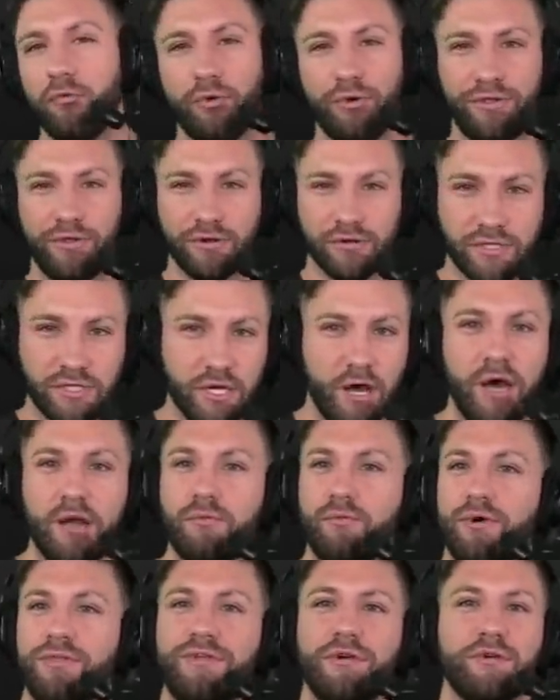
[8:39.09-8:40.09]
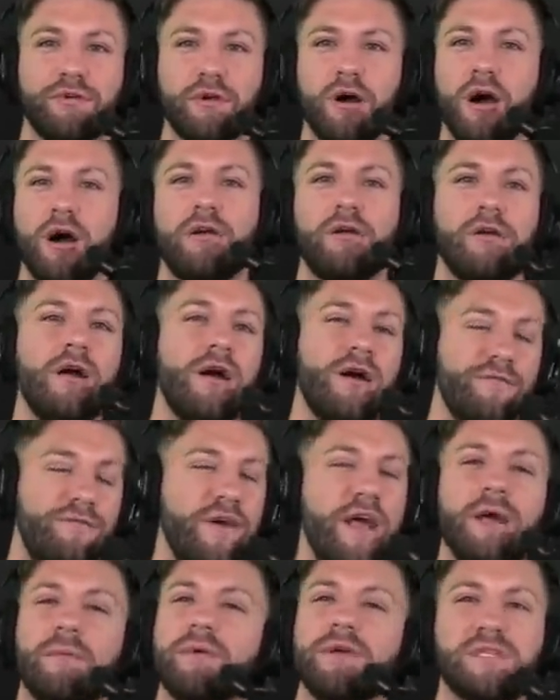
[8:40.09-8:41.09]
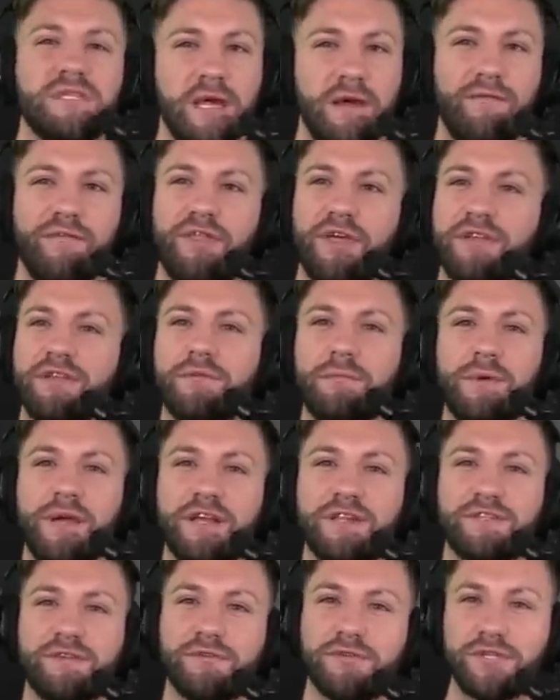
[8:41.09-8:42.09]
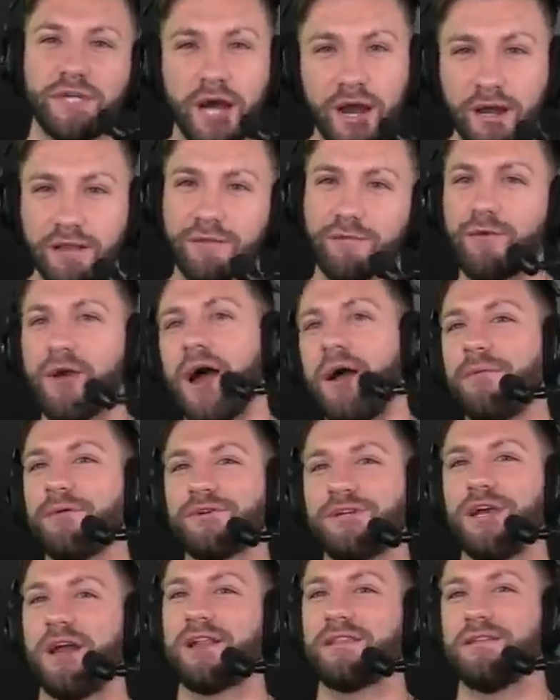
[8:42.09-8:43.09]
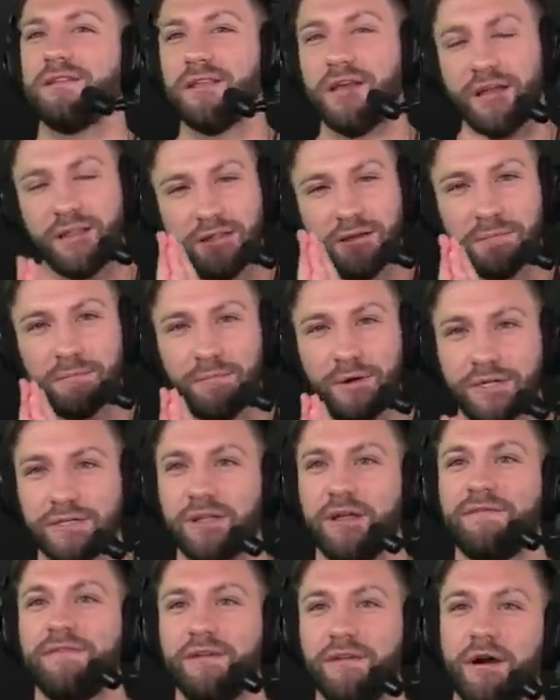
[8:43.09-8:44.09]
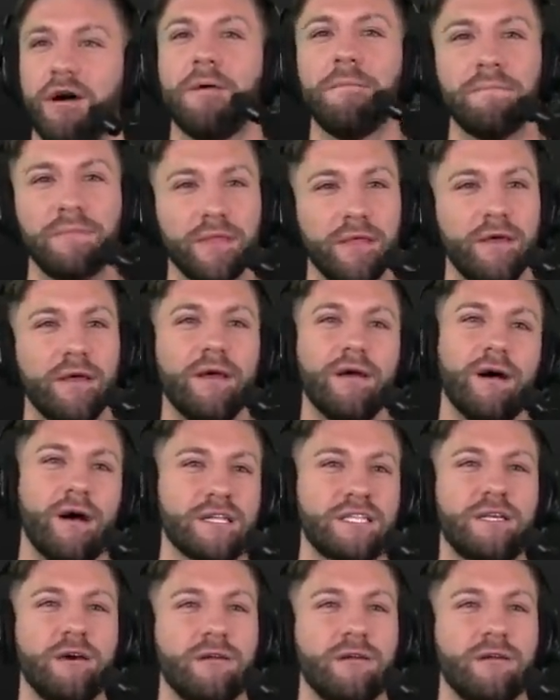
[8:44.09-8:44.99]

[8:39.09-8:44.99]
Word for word: with your son, with your daughter, family's everything to me. So shout out to Robert, shout out to Layla, much love to y'all. Let's